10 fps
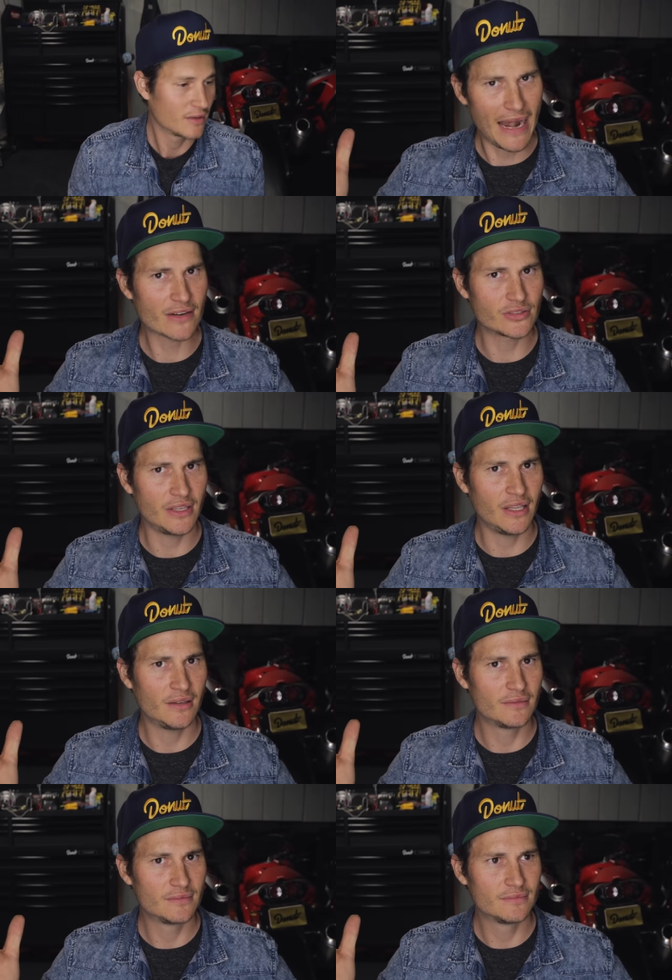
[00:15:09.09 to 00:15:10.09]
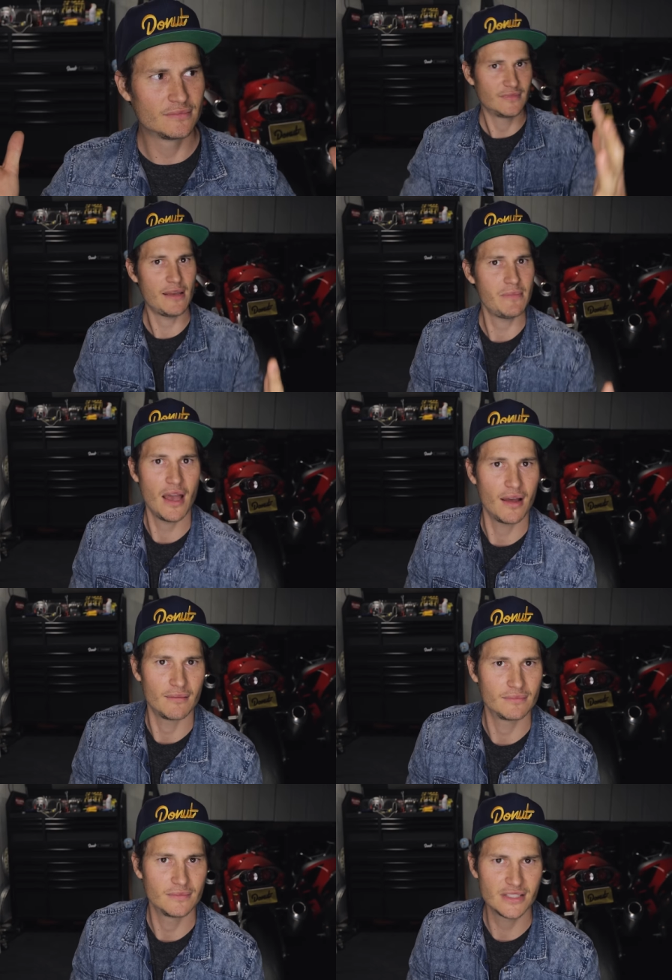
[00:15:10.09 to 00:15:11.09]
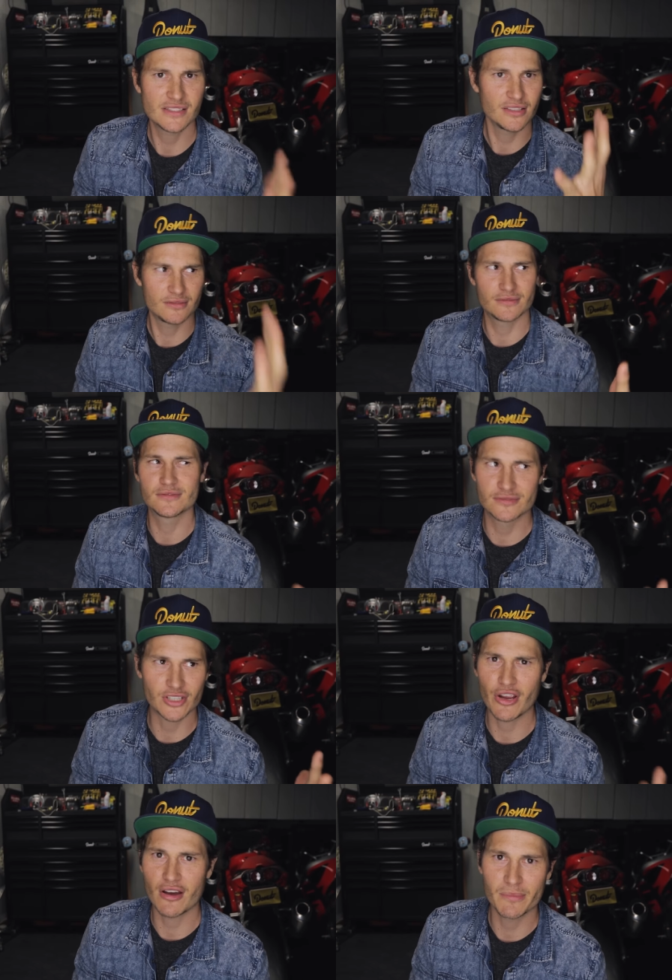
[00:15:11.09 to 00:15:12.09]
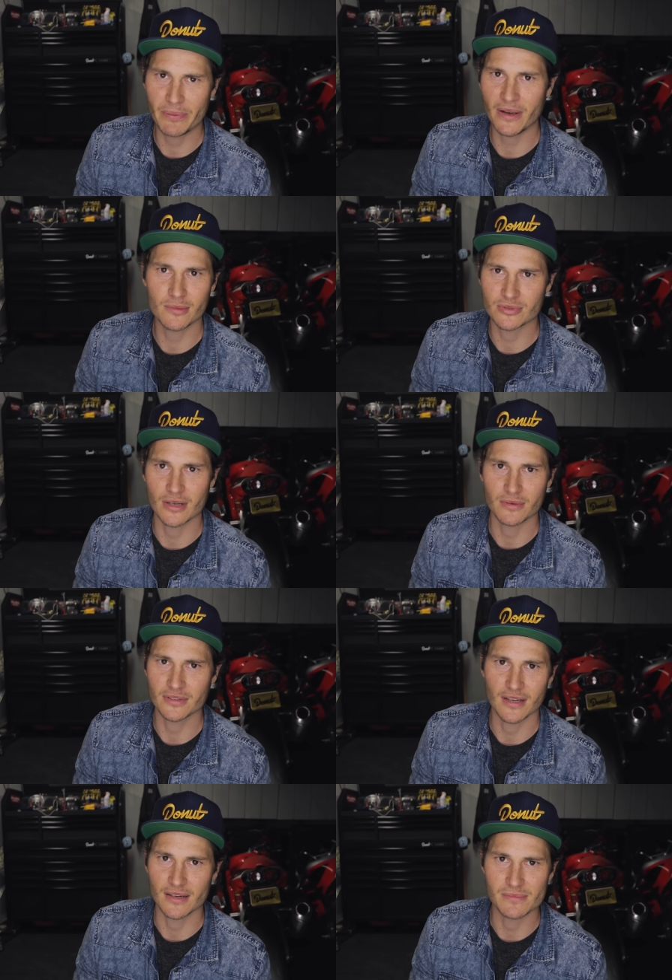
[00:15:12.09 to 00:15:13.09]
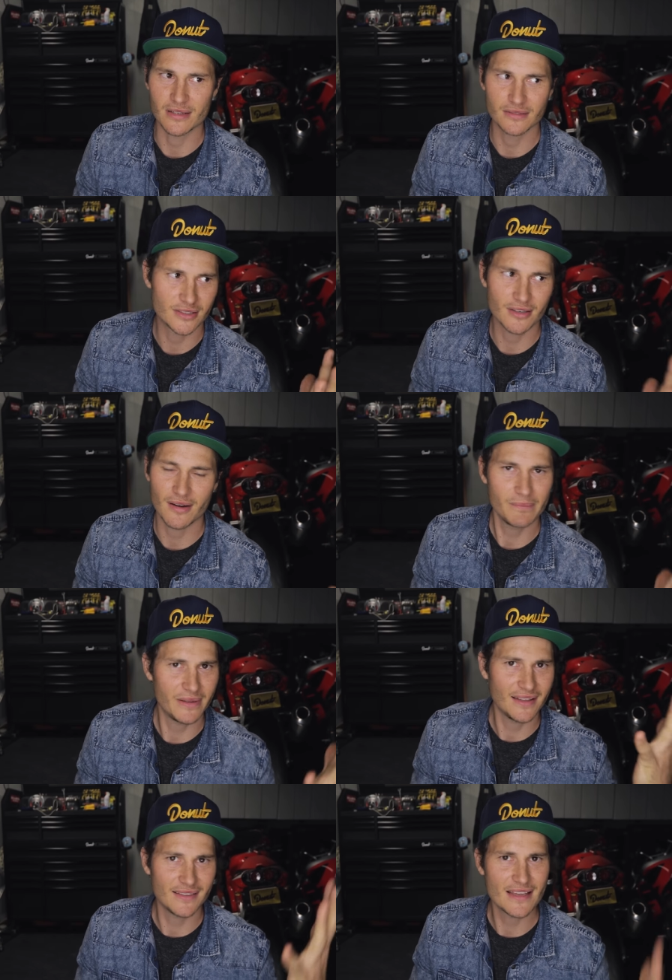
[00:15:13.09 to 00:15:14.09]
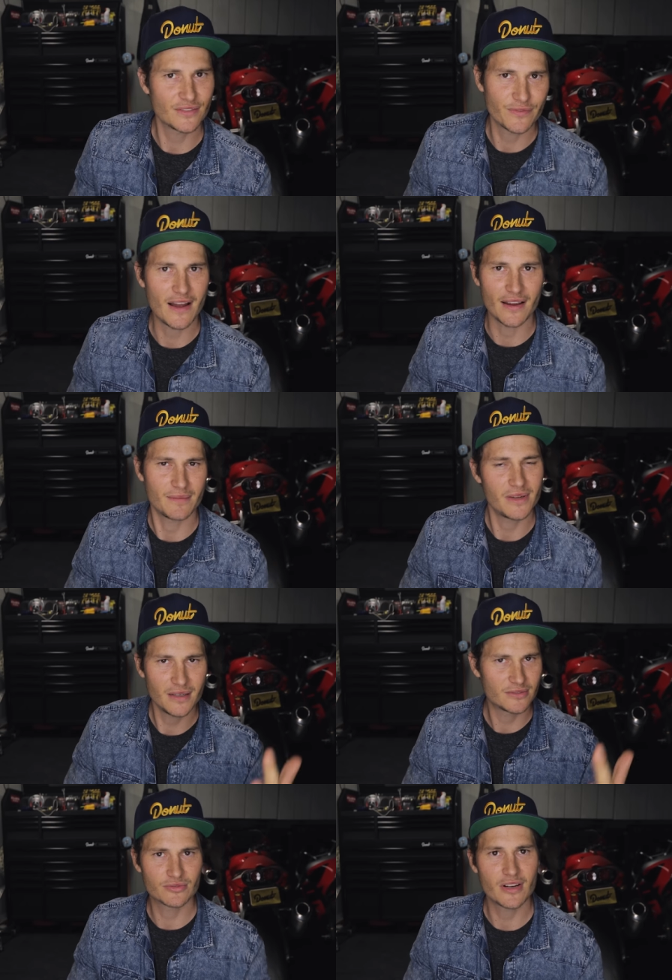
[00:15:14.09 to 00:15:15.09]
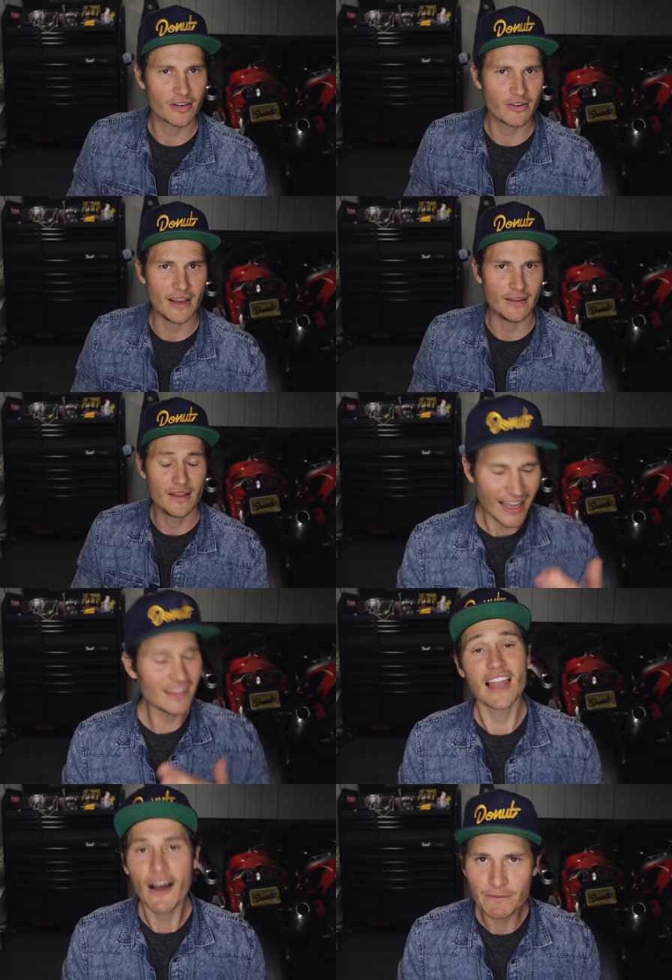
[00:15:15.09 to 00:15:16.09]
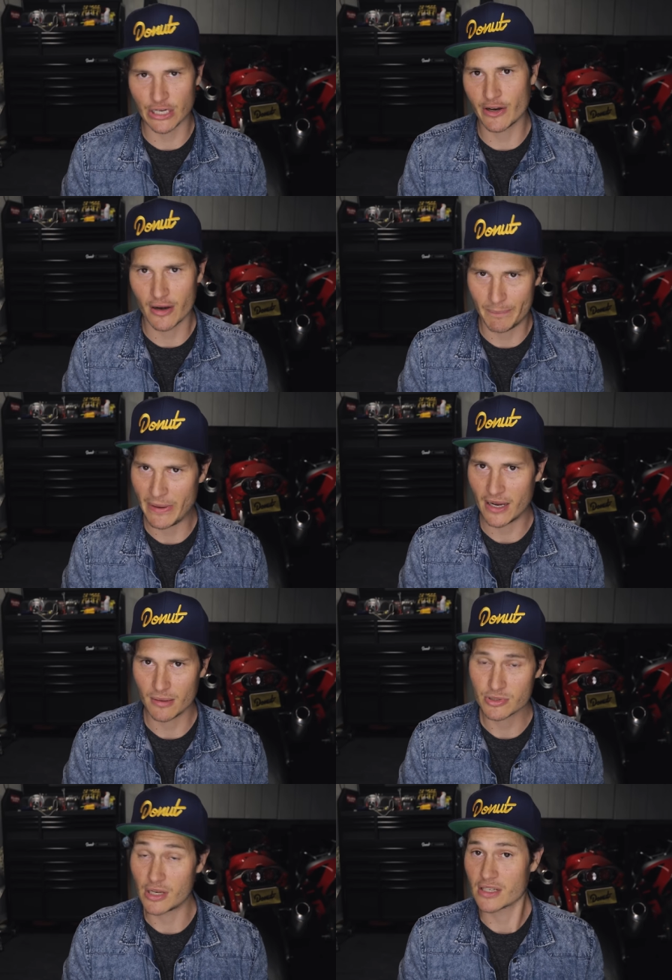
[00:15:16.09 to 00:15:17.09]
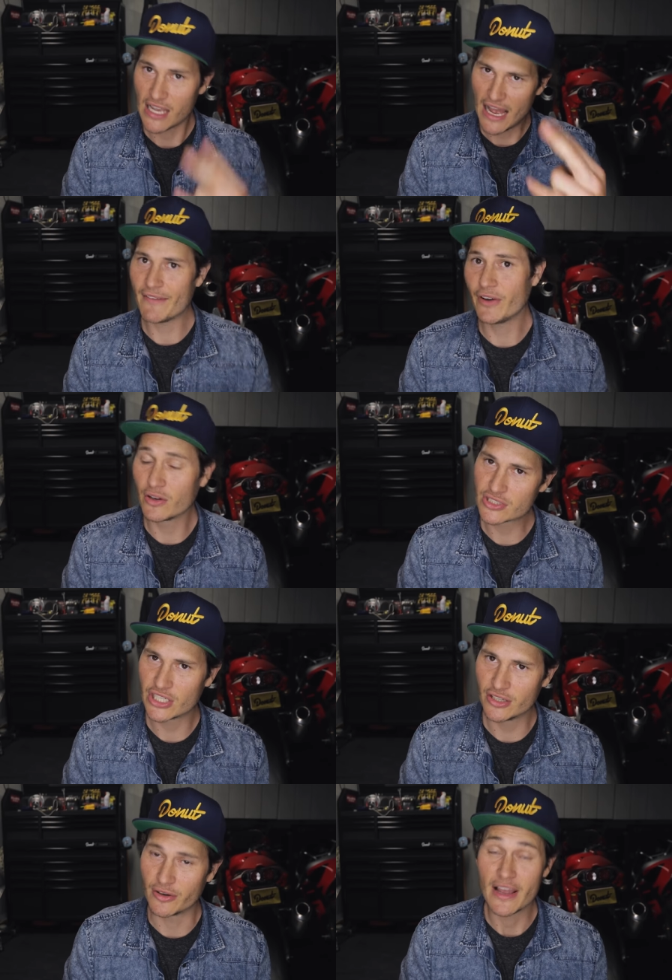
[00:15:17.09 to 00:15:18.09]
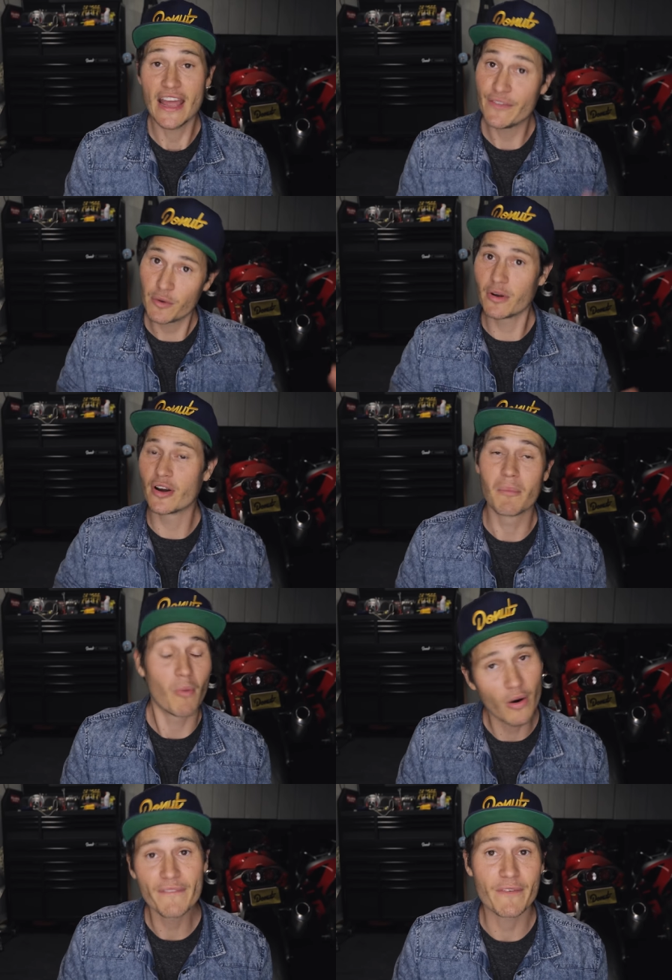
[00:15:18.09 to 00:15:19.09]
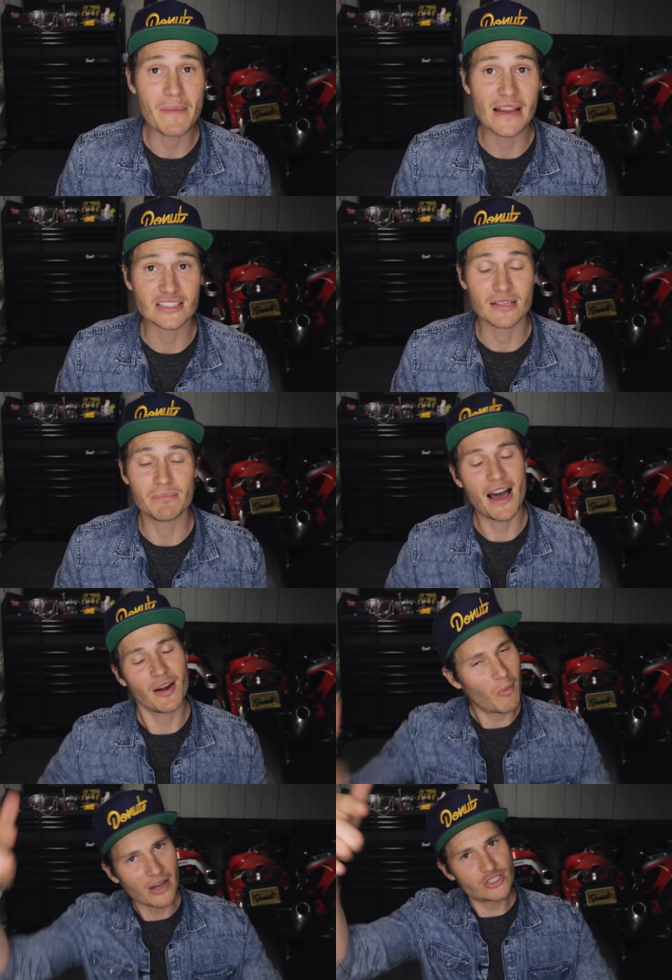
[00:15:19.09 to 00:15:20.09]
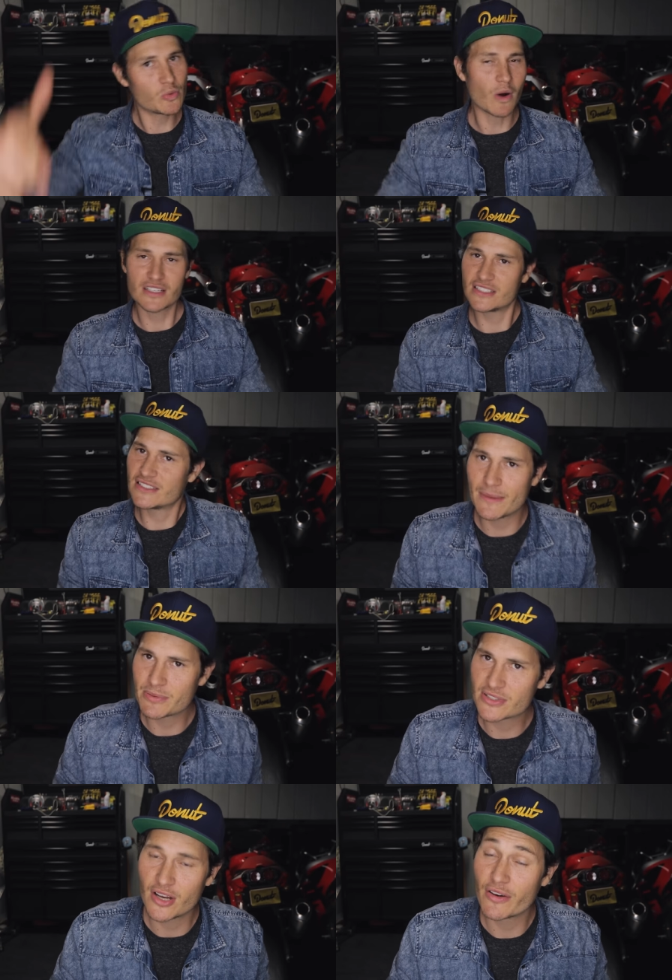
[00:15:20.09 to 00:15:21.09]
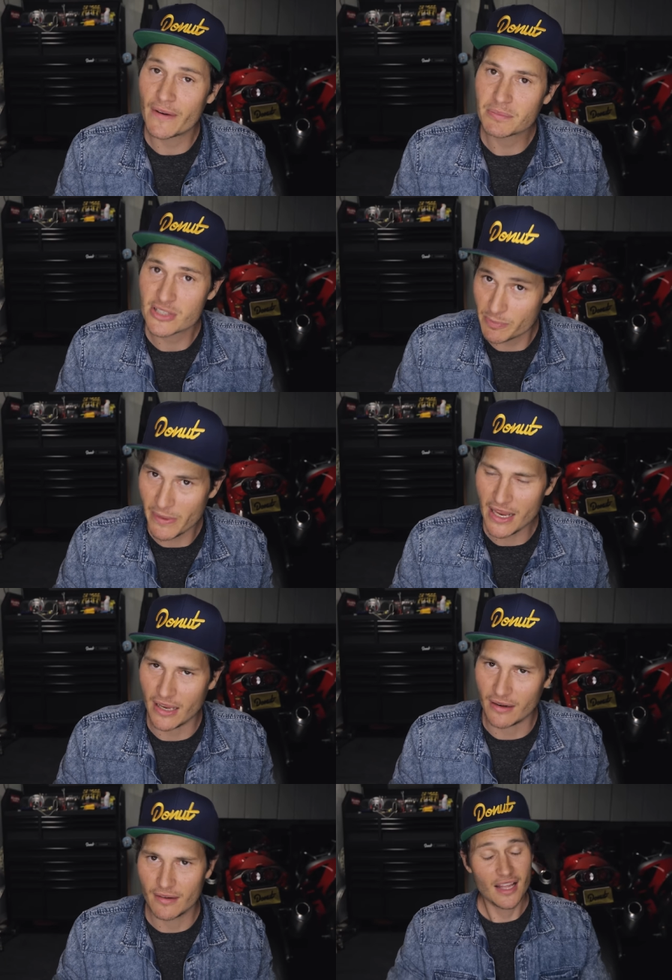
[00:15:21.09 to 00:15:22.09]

But actually, hit me up. This is a Toyota pickup truck we're talking about. So I bet that thing's fine, but it's running great. I love Toyota pickup trucks. I've owned two. And if you want to know more information about them, why don't you watch this episode of Up to Speed?